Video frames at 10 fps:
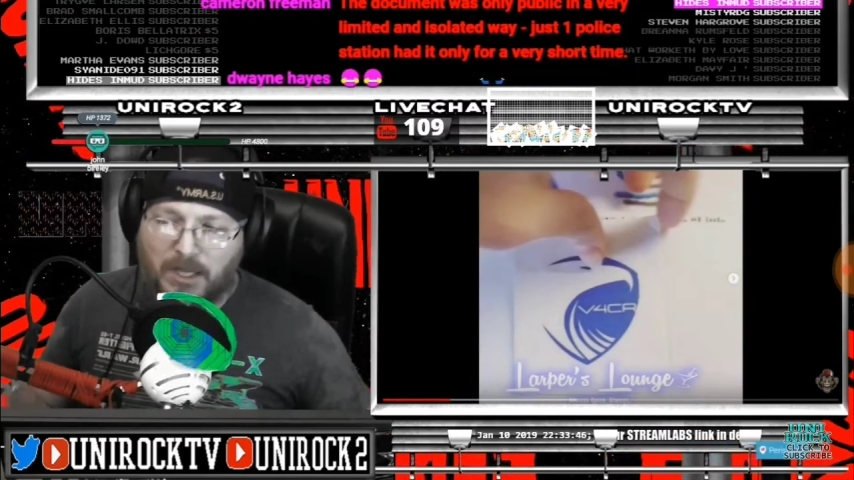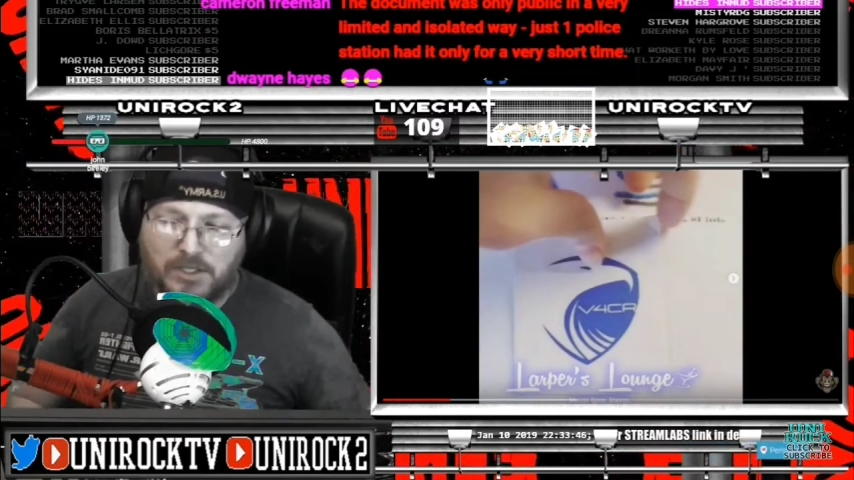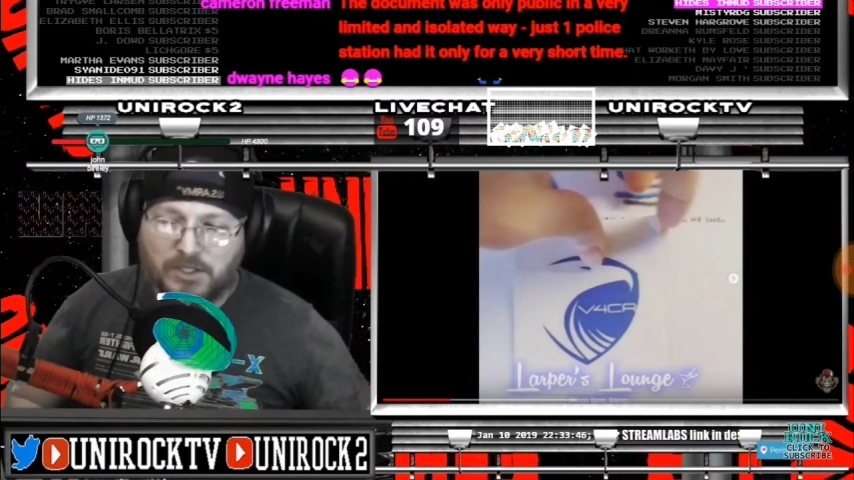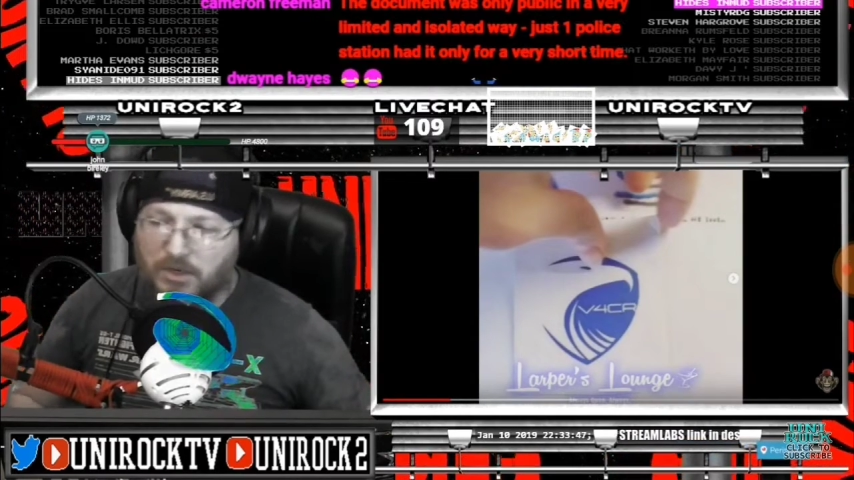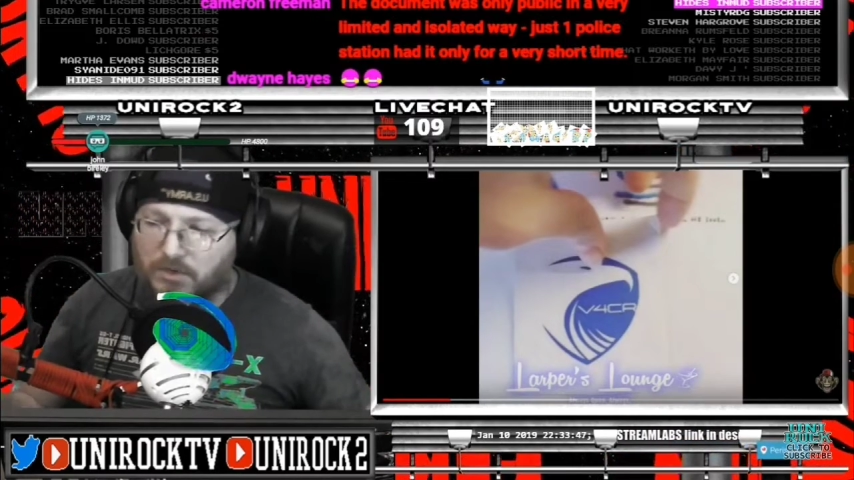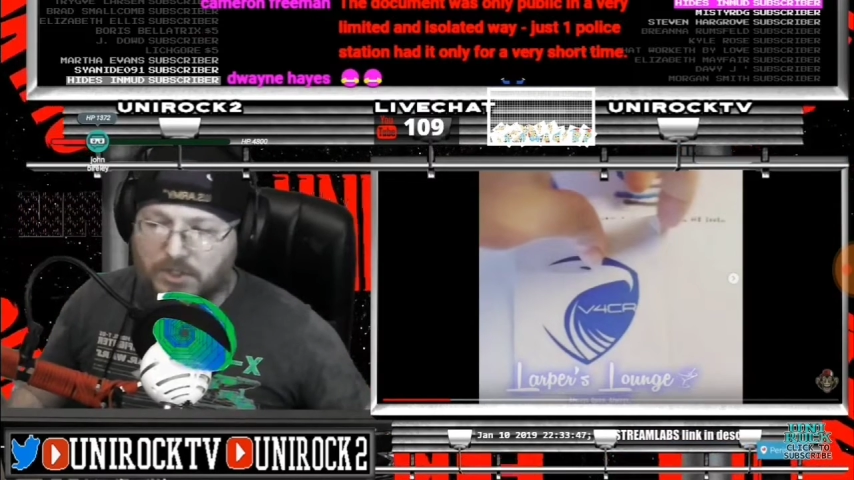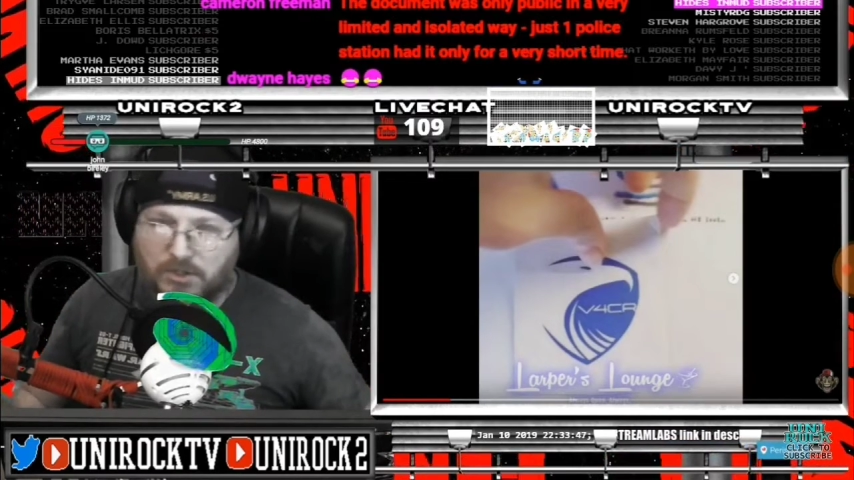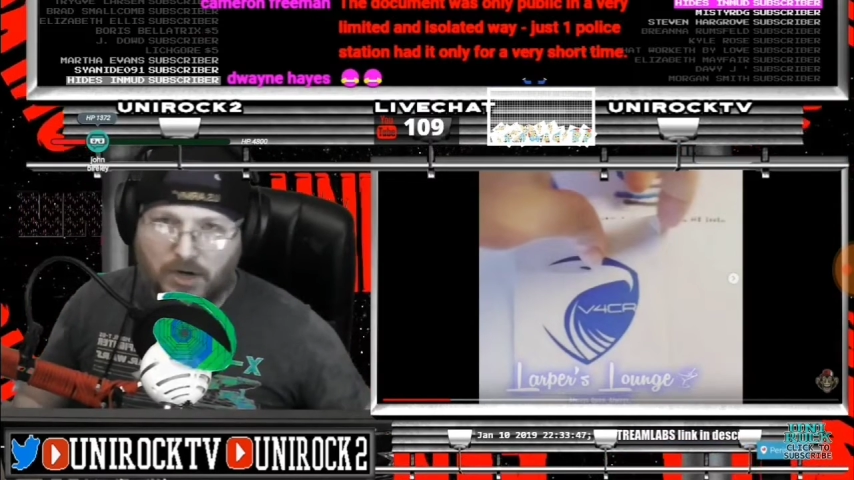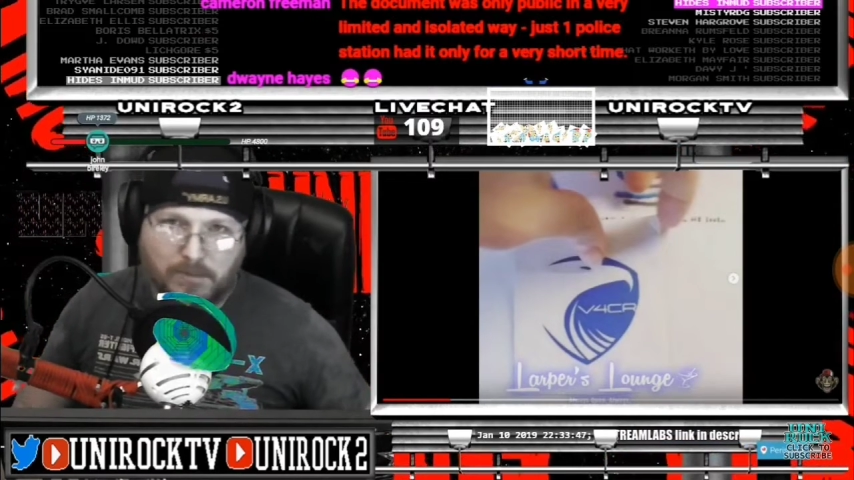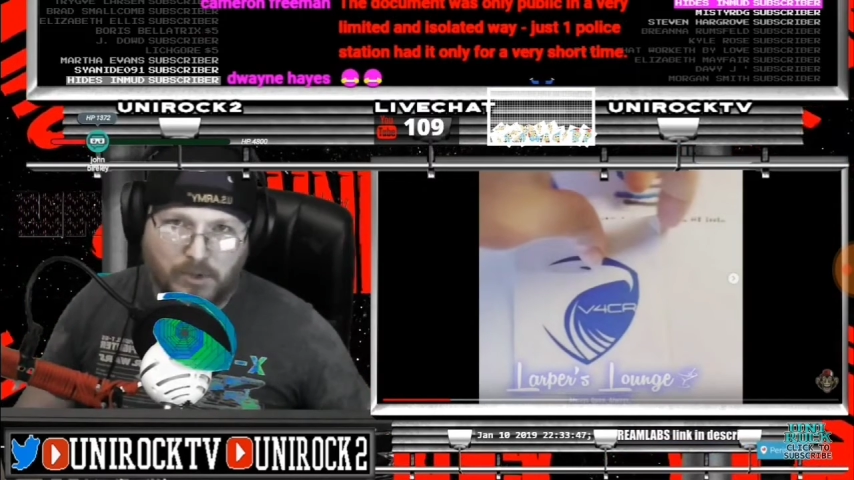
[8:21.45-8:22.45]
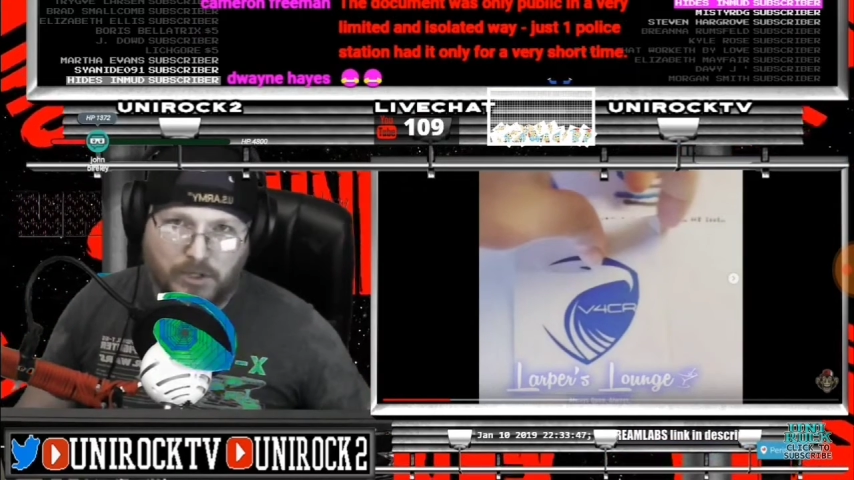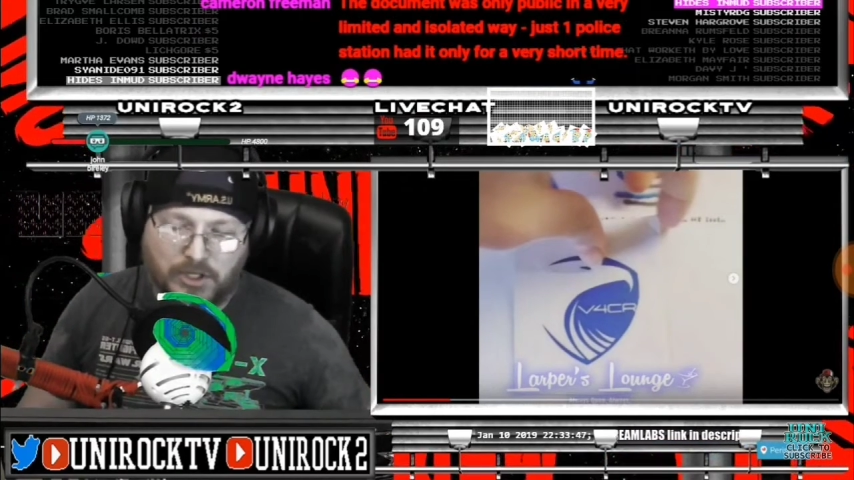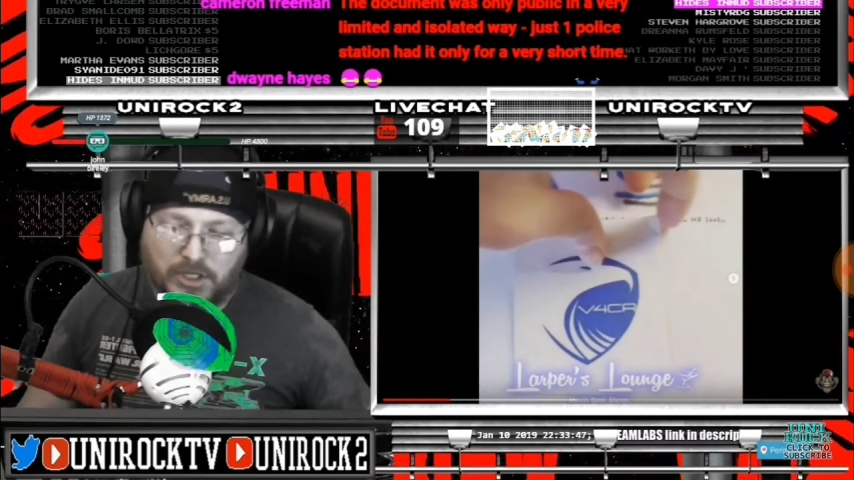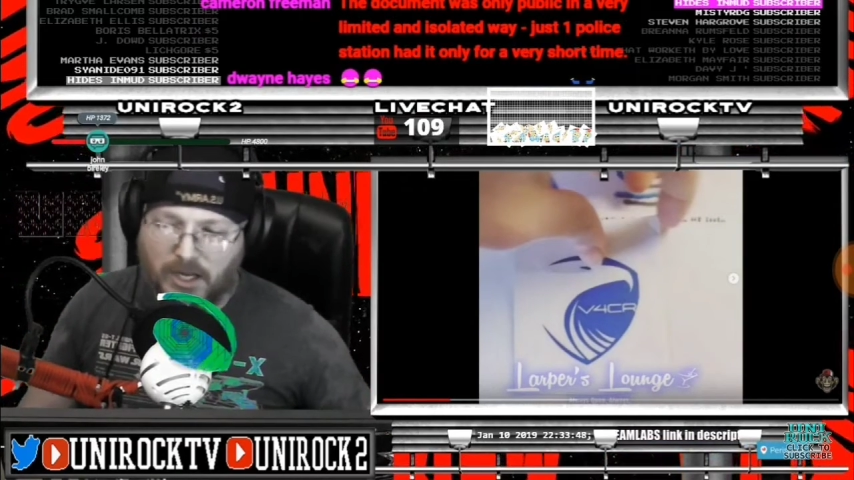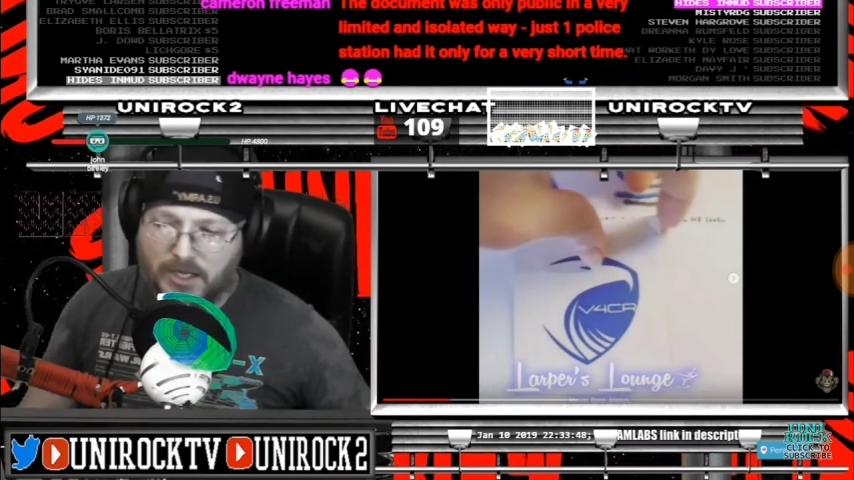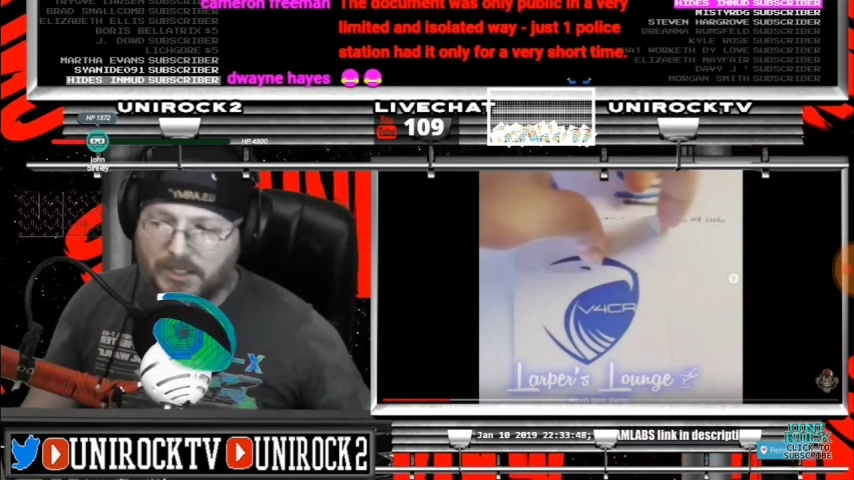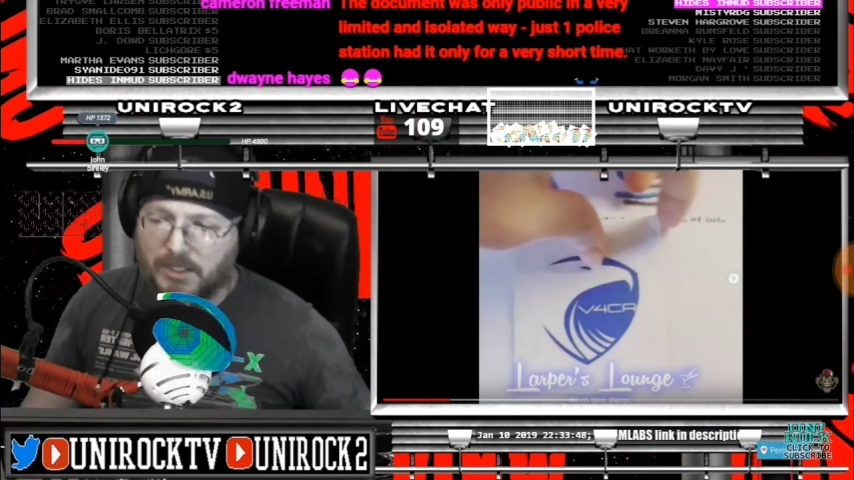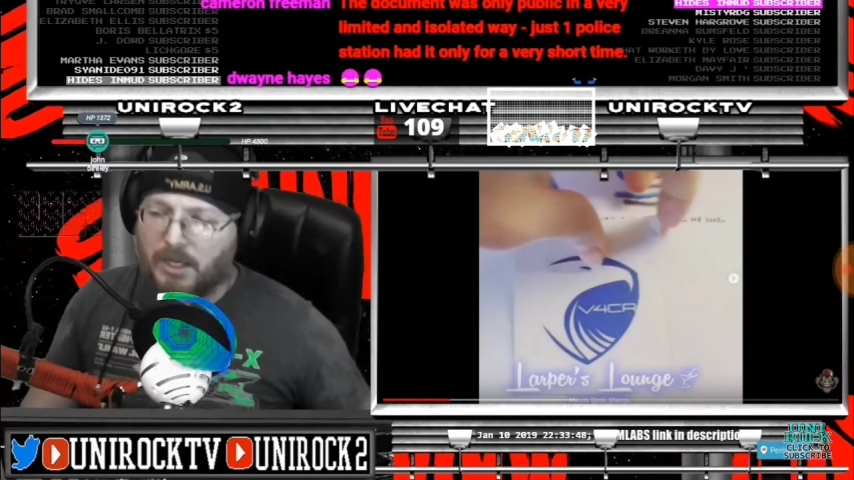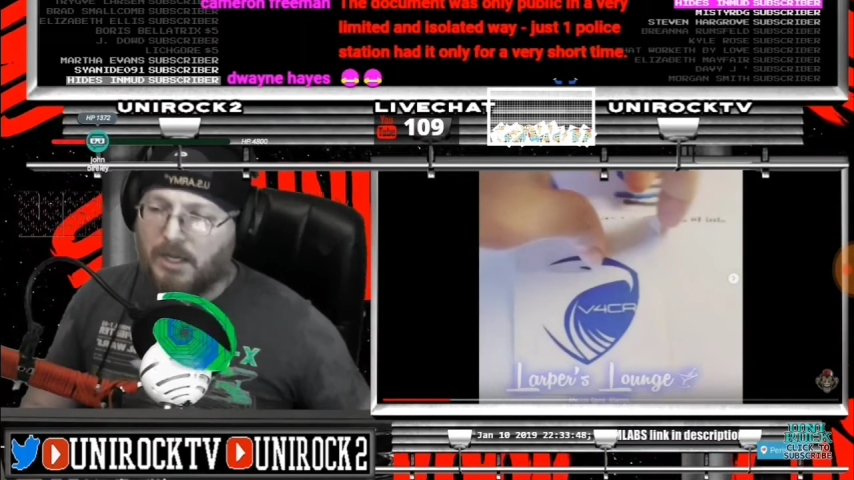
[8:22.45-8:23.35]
It so describes what she does.